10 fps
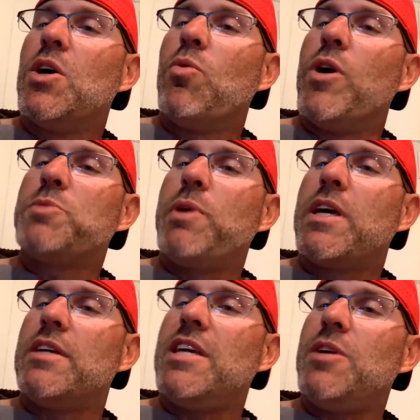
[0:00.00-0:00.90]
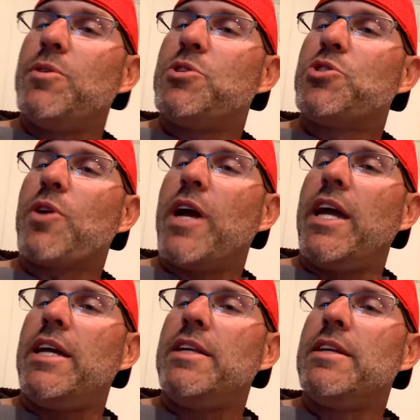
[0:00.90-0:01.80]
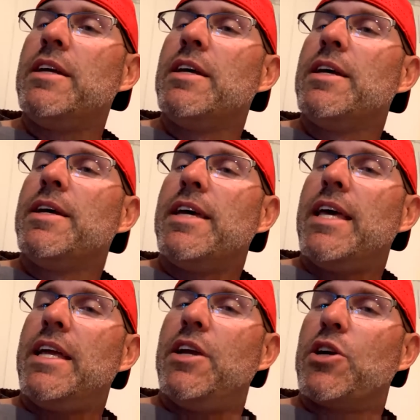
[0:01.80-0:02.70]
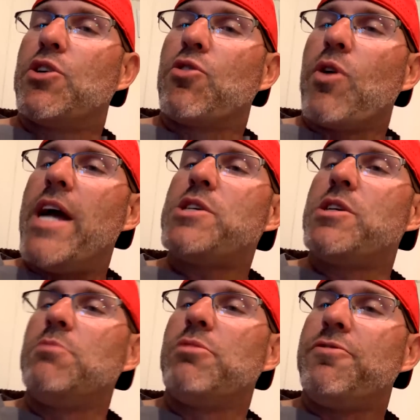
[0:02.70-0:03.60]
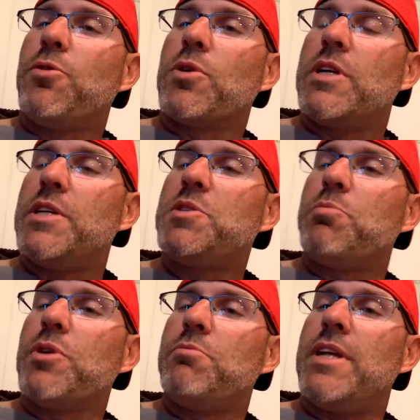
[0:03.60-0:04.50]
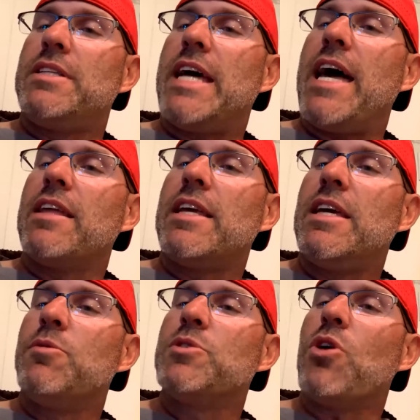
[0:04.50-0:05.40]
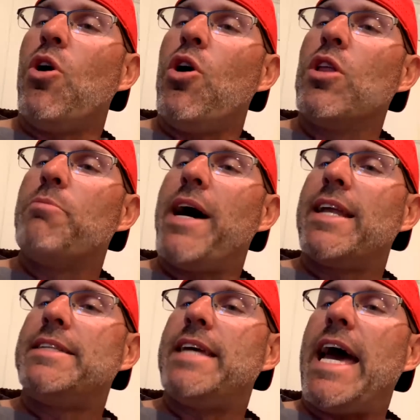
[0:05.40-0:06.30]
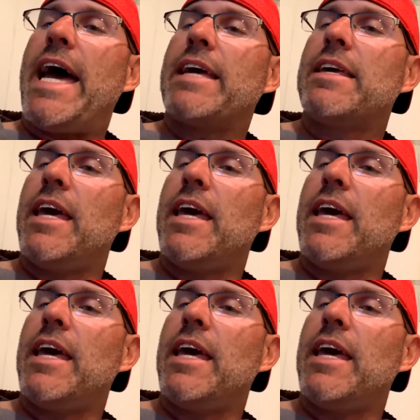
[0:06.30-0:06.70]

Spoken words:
was because he was trained in an aggression before discipline mentality. It was all about attack.